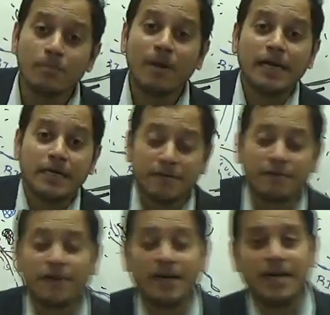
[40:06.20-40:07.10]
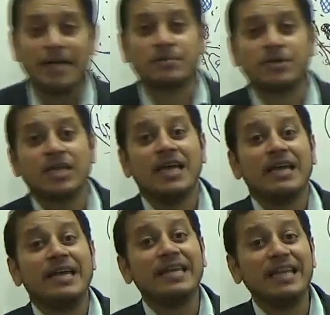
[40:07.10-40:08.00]
by different names.
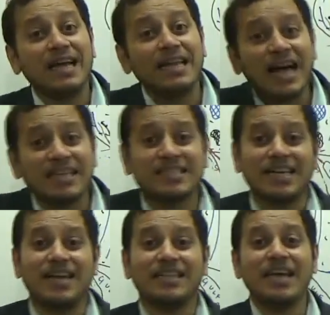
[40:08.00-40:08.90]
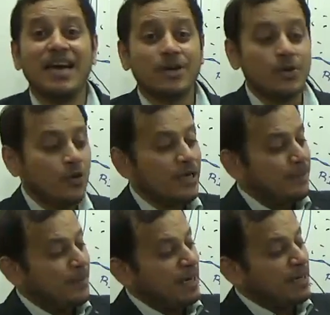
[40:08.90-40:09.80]
In Alaska, they are known
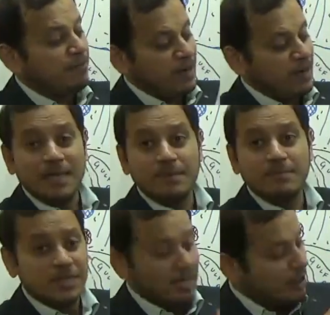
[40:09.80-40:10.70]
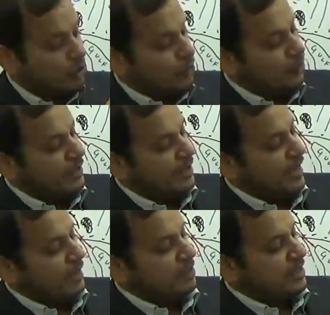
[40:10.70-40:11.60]
by different names. There are two
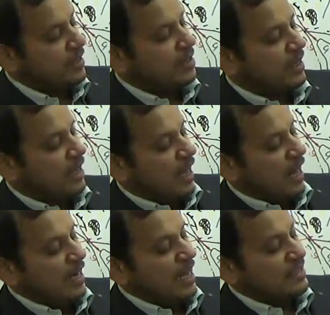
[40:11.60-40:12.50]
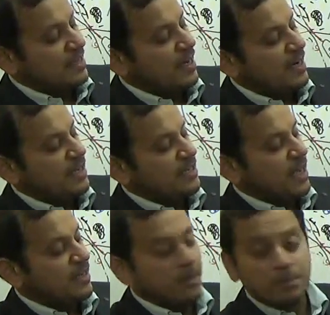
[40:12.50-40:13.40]
names here, Alaska Range
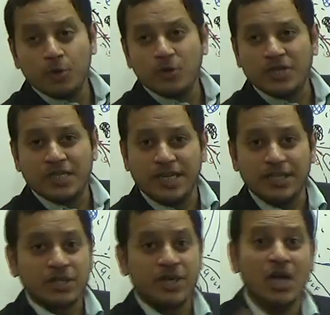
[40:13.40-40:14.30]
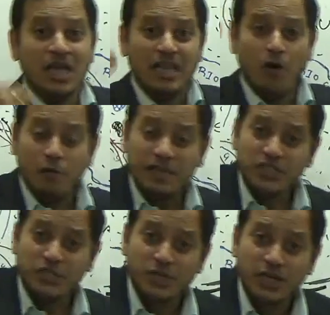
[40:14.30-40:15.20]
and the Brooks Range. Now, which is
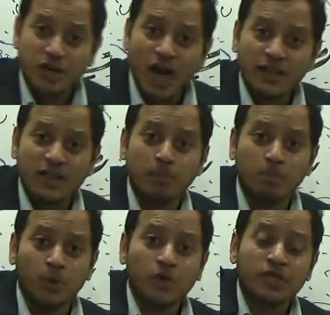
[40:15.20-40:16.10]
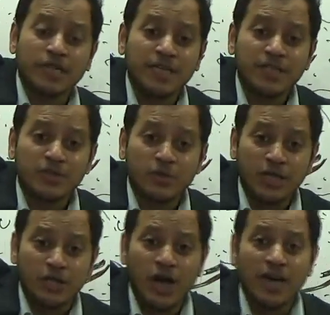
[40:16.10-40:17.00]
to the north? Brooks Range is to the
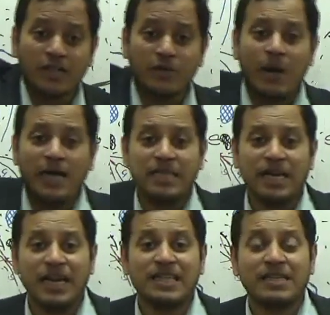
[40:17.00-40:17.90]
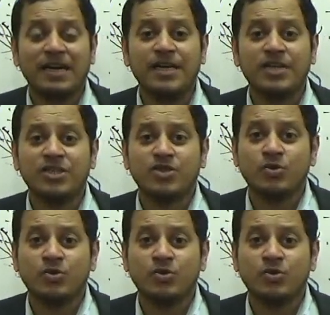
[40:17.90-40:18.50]
north, while the Alaska Range is to